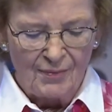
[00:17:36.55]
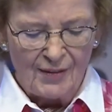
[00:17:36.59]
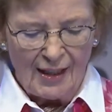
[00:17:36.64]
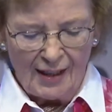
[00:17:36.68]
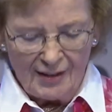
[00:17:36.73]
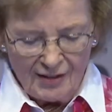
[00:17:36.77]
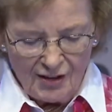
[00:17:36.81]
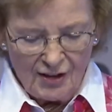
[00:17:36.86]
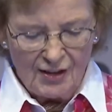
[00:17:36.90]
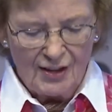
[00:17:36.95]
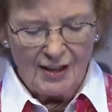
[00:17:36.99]

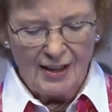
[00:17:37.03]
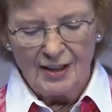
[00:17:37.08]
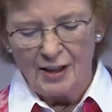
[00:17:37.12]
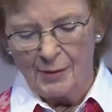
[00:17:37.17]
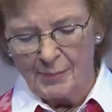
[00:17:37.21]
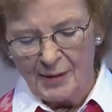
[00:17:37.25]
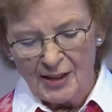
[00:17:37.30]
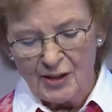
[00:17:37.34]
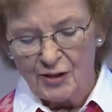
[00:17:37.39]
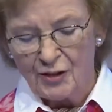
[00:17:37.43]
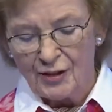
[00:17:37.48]
and indeed the
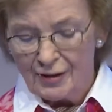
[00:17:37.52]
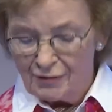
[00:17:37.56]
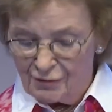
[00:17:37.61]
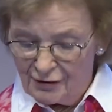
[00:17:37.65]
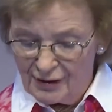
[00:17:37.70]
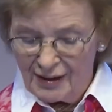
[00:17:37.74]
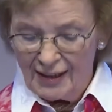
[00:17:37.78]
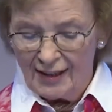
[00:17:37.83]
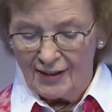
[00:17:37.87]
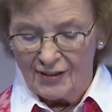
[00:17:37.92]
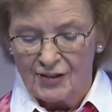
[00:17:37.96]
Ministry of
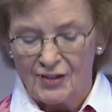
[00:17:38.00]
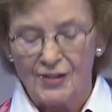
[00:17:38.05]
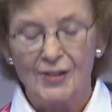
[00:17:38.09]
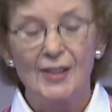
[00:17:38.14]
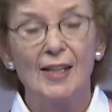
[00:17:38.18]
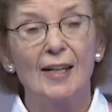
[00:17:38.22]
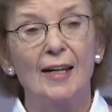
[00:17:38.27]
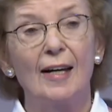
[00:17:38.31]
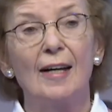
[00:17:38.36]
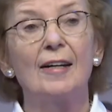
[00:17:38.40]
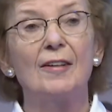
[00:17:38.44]
Finance
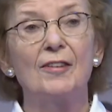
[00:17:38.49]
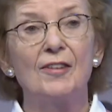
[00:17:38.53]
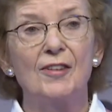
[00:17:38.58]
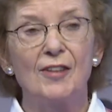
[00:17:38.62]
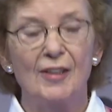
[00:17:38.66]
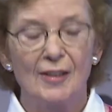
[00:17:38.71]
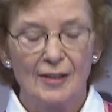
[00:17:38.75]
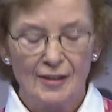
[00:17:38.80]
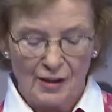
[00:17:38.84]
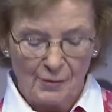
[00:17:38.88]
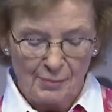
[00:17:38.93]
and
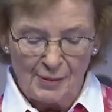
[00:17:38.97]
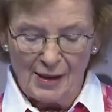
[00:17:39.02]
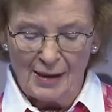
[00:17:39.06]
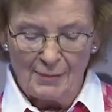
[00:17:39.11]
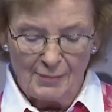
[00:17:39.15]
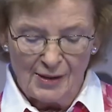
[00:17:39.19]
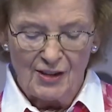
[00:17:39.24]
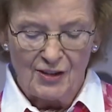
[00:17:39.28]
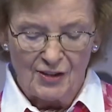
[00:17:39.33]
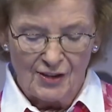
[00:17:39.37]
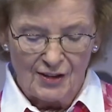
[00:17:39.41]
the Prime
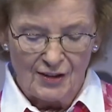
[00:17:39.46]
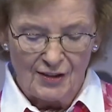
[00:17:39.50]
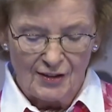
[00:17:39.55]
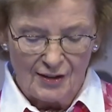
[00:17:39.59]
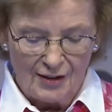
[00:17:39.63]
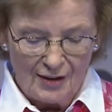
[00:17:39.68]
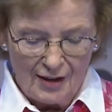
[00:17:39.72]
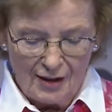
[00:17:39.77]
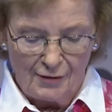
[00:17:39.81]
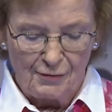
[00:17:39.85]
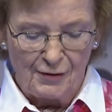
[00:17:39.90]
Minister's
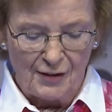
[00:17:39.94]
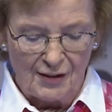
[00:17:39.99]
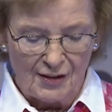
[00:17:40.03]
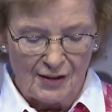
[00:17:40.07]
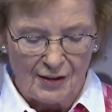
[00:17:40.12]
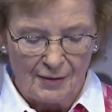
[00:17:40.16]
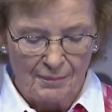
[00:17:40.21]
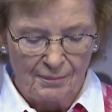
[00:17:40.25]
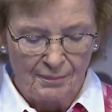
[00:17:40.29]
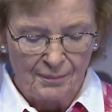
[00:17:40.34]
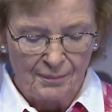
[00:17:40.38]
office.